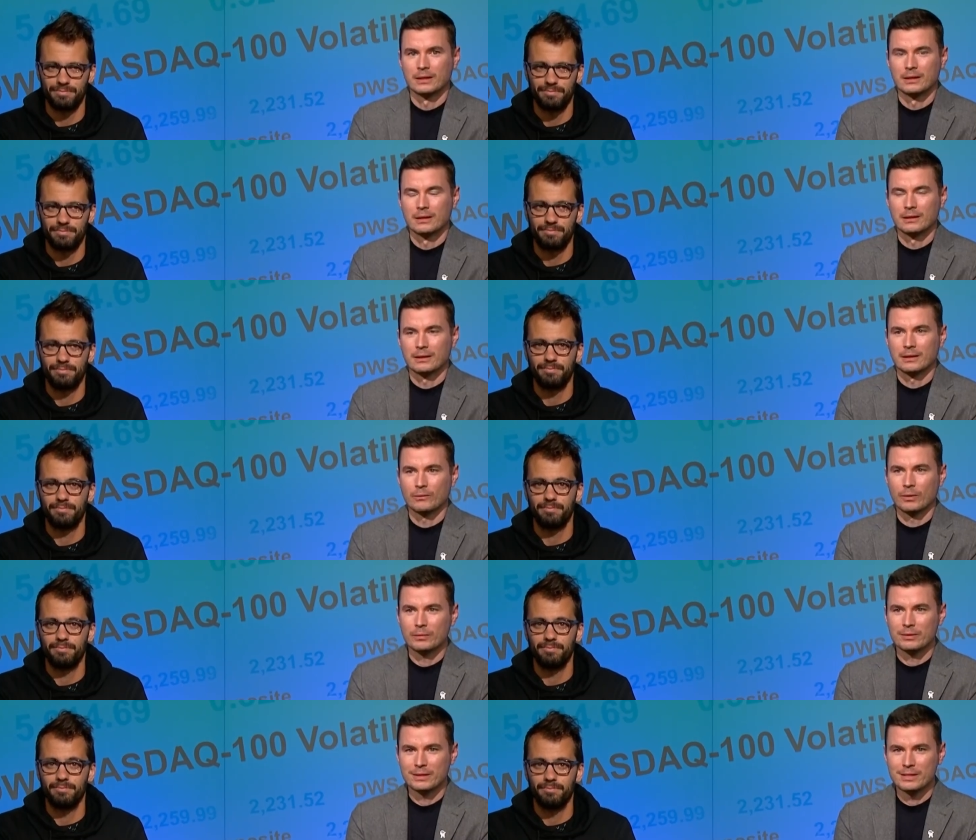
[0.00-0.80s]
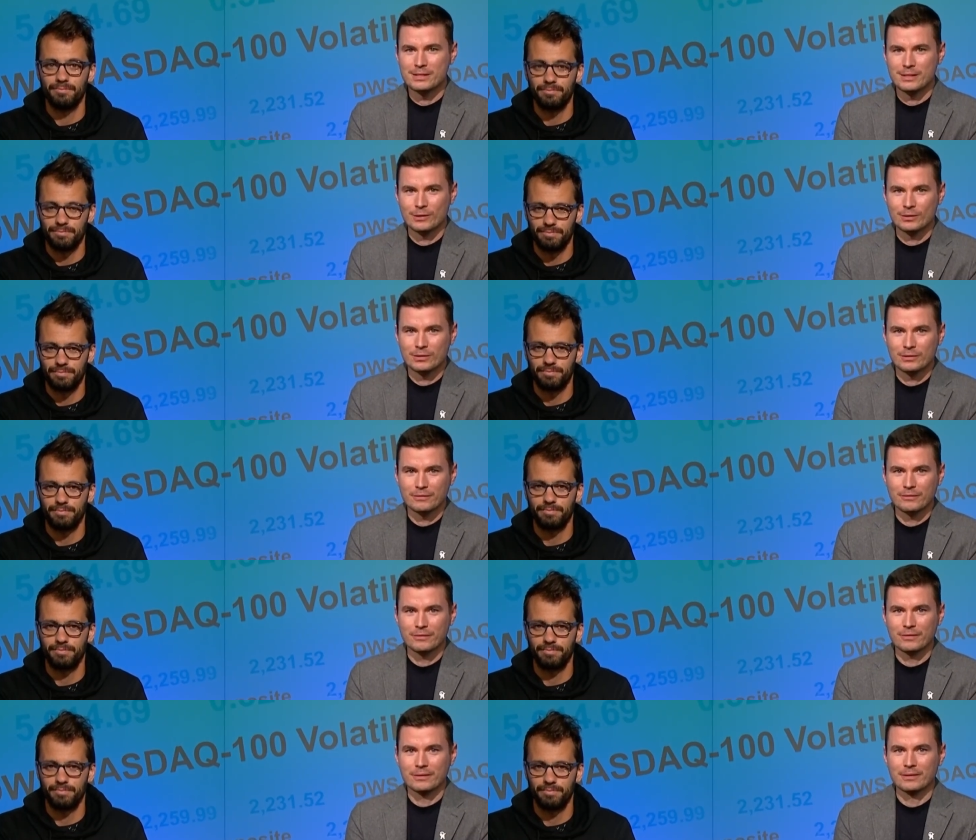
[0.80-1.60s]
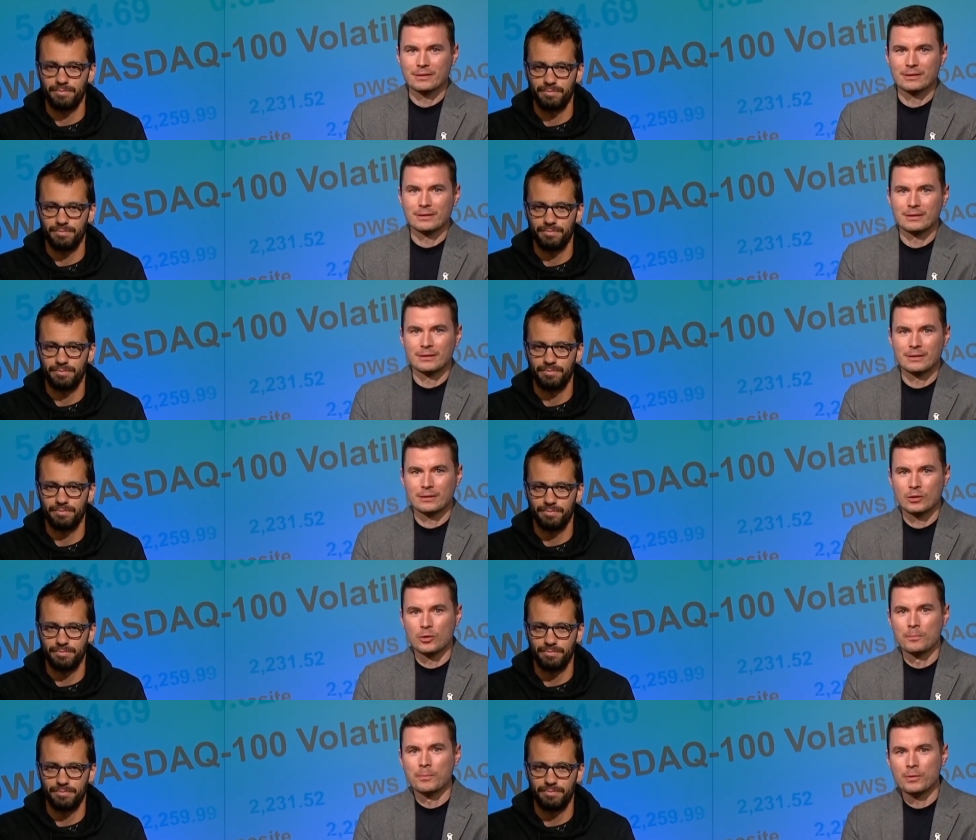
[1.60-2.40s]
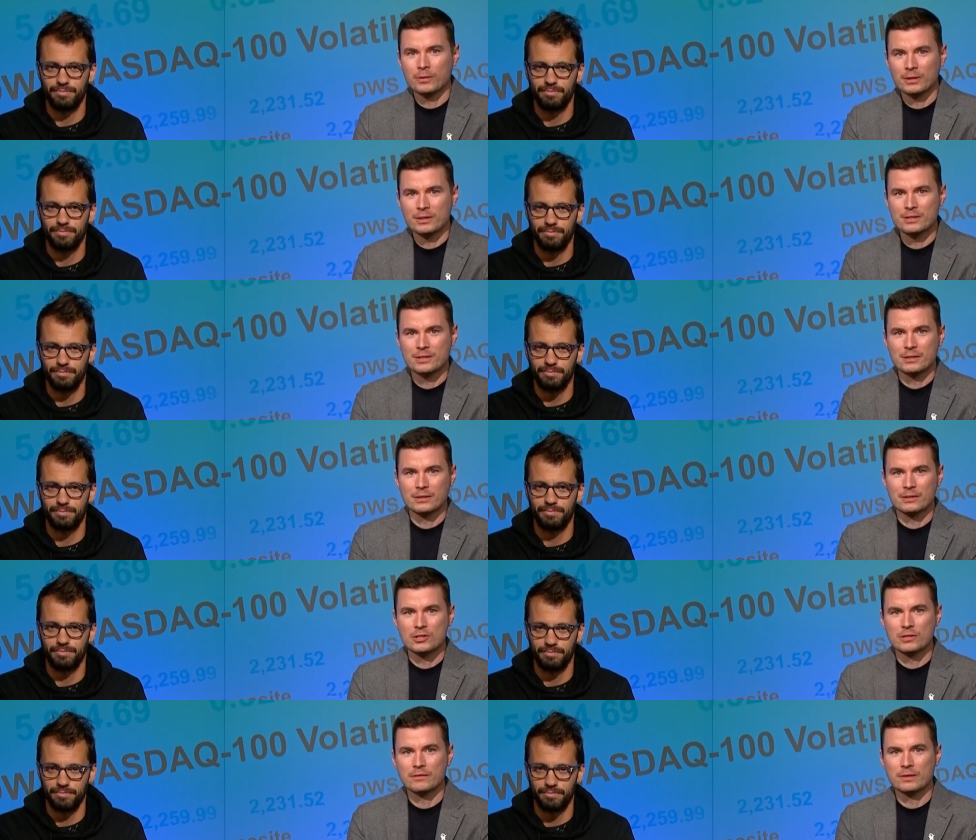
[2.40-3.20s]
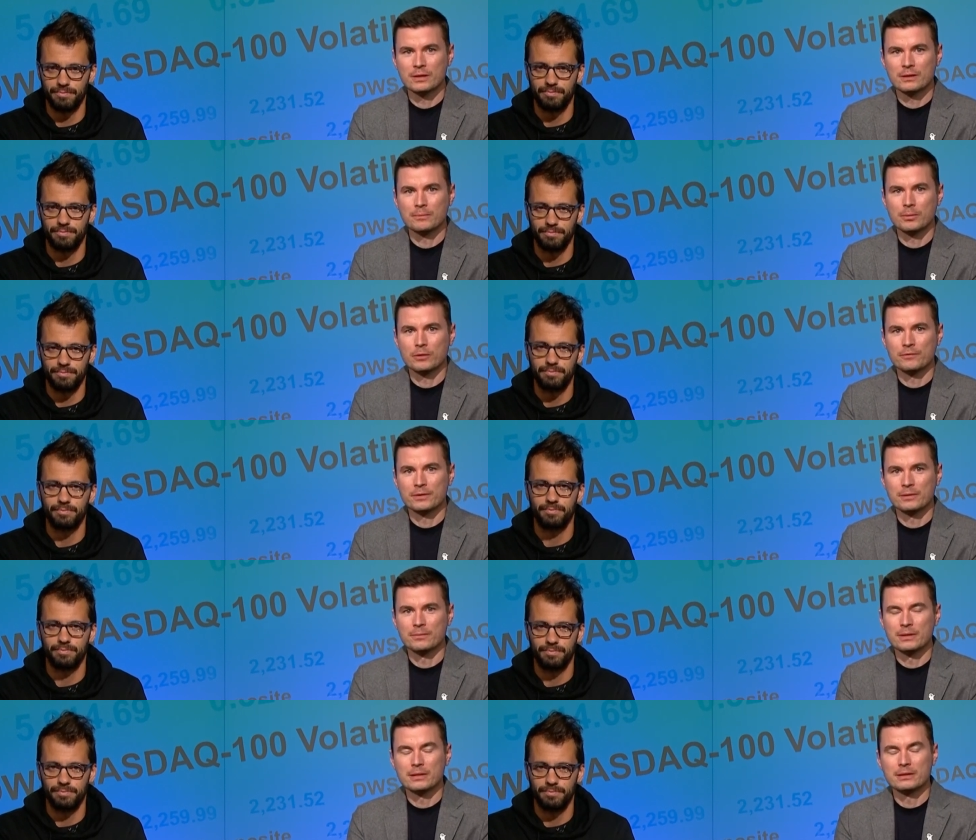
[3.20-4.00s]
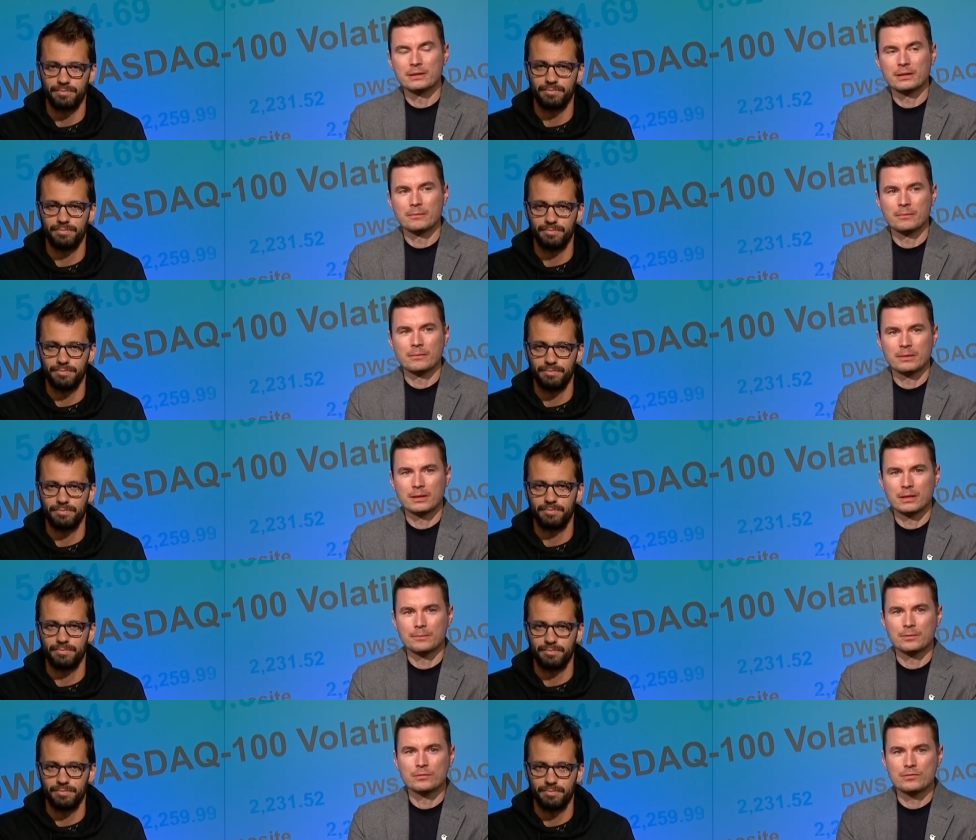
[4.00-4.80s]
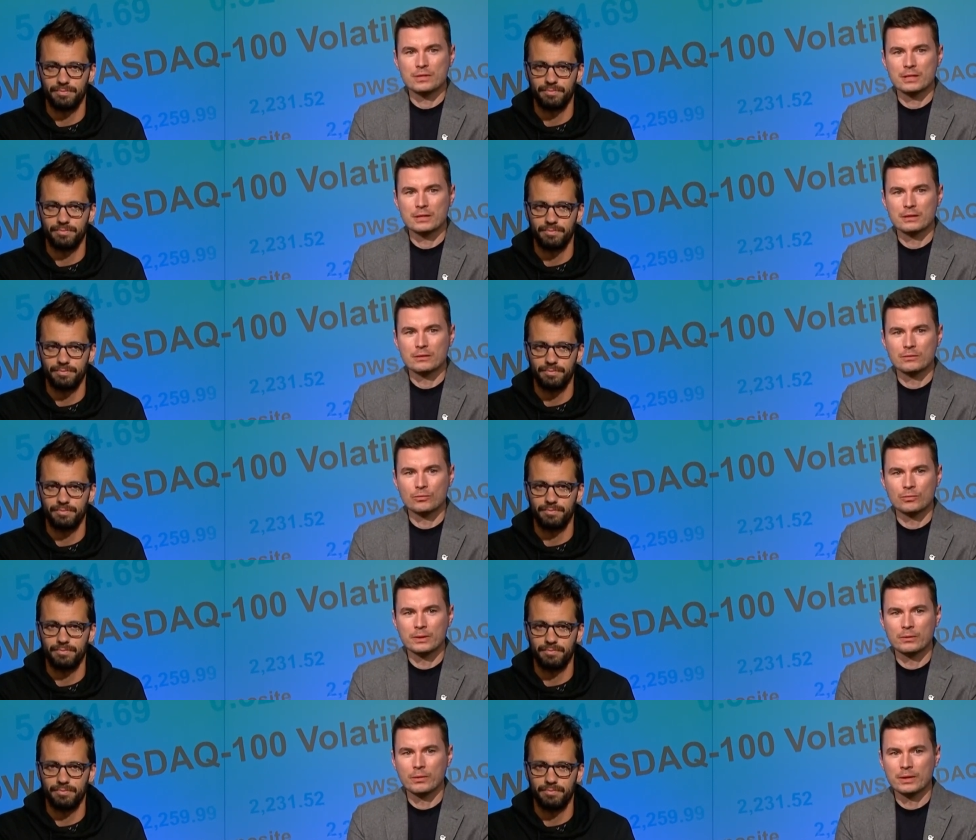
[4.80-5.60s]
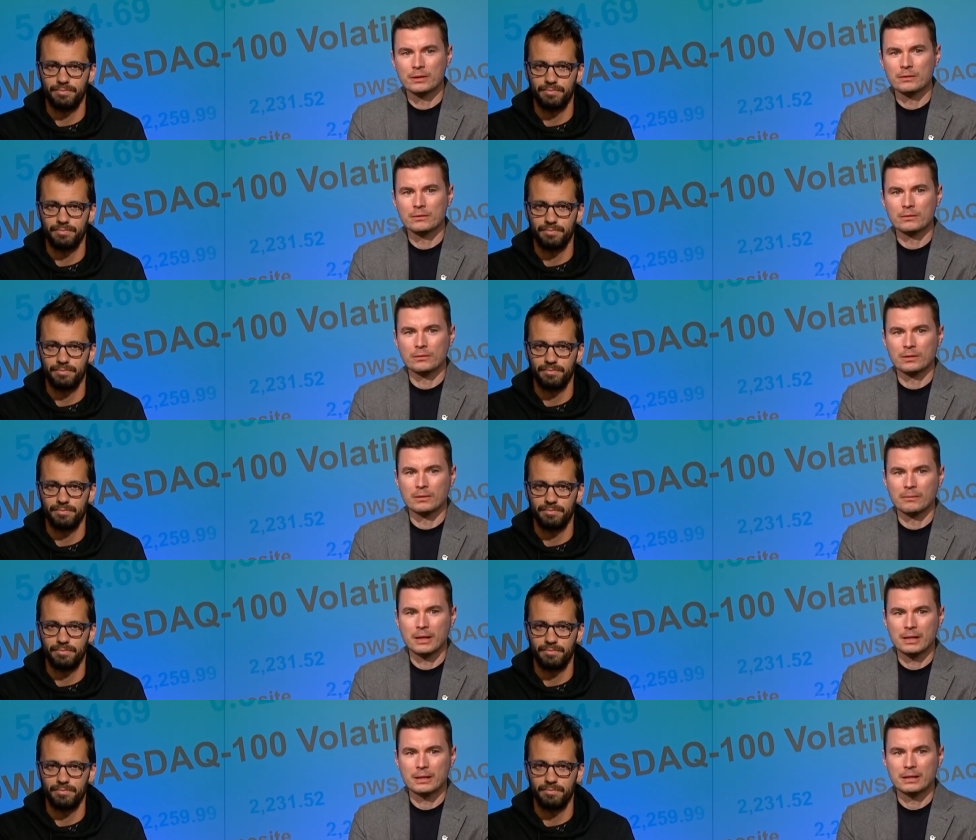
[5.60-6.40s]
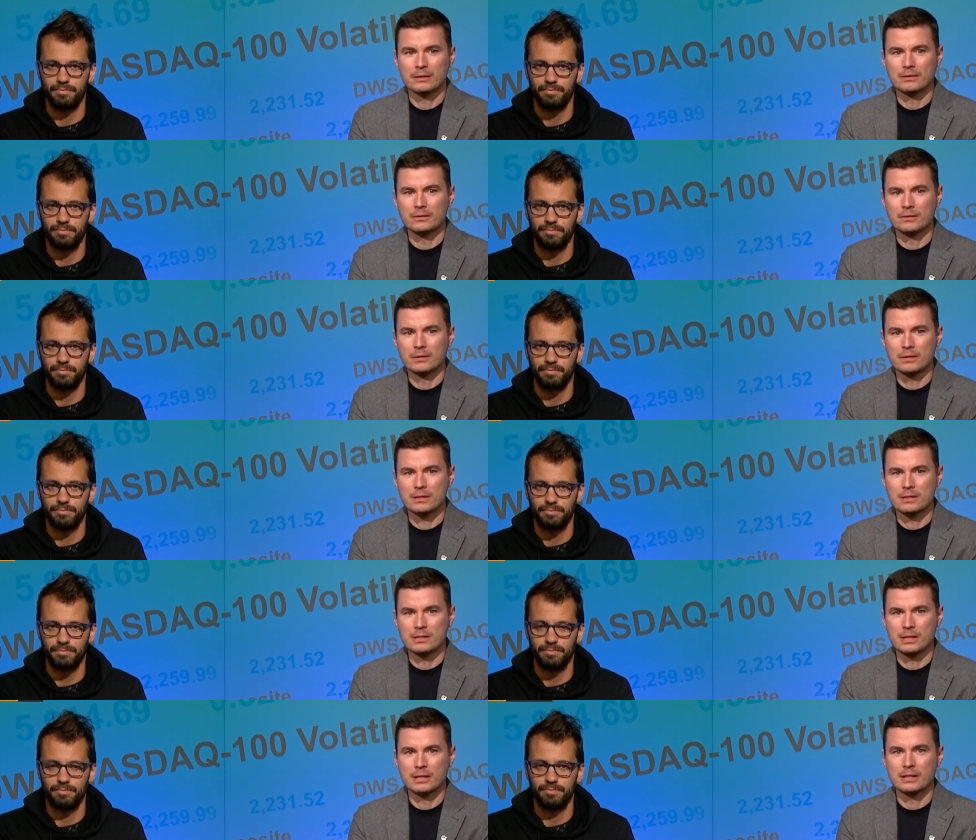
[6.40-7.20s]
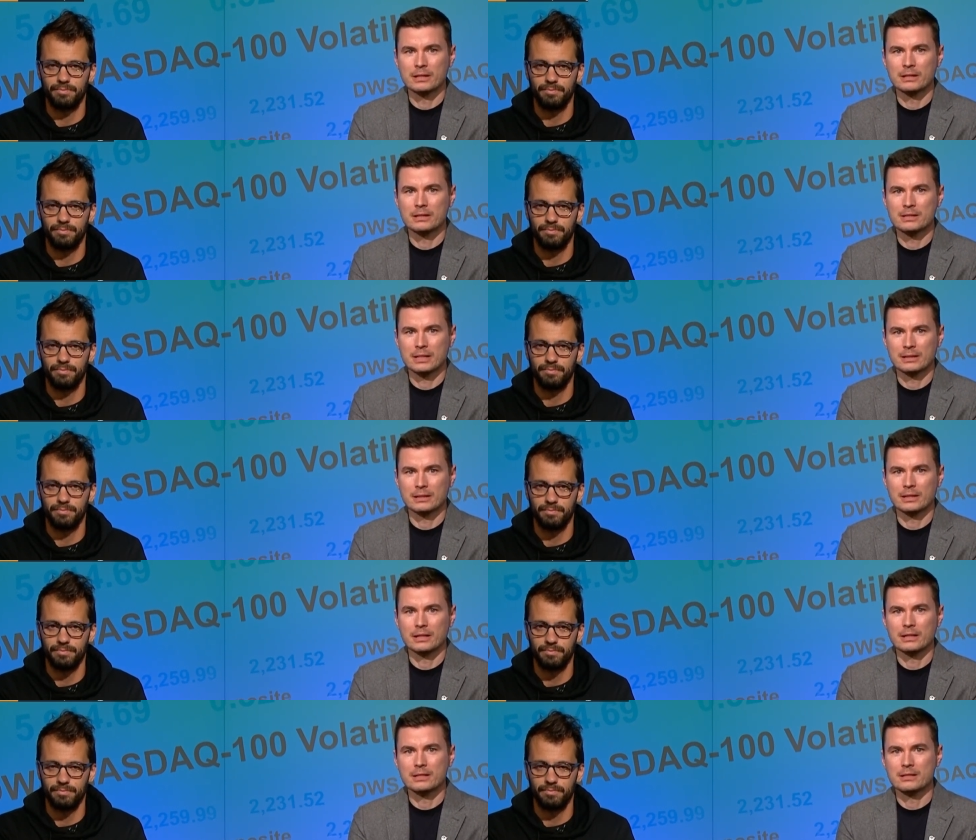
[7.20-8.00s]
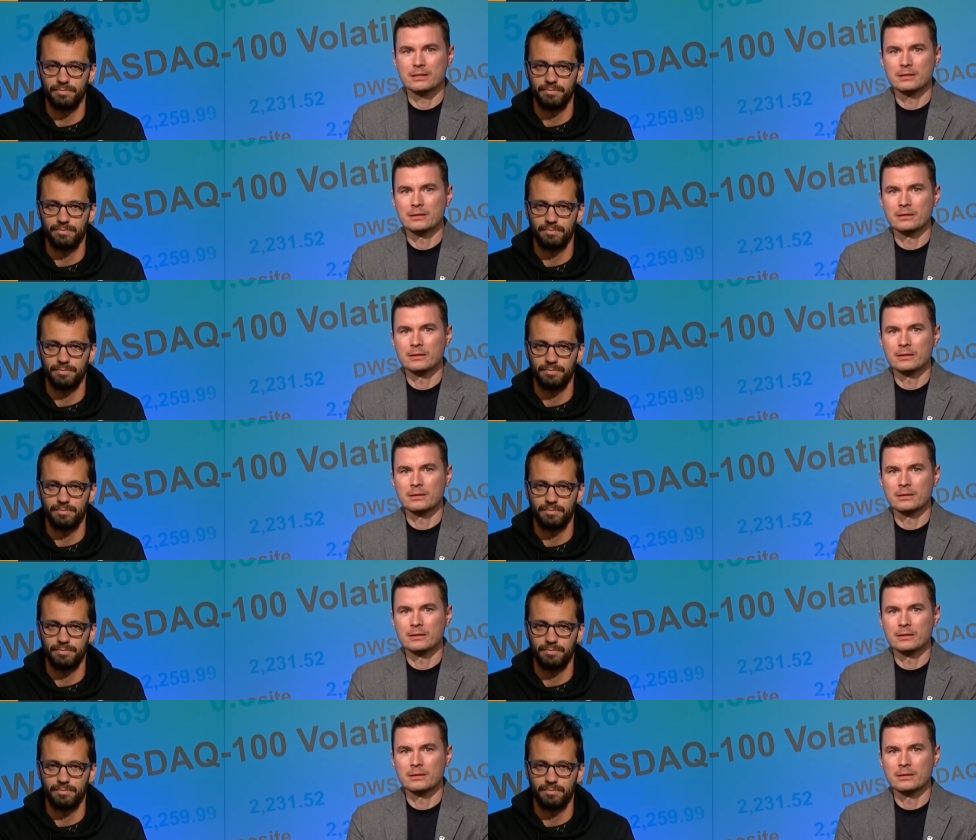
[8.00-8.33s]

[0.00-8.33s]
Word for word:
Speaker 1: Uh, well, there is a lot of uh, components in achieving profitability. I'm happy to say that we went on the market uh, selling satellites in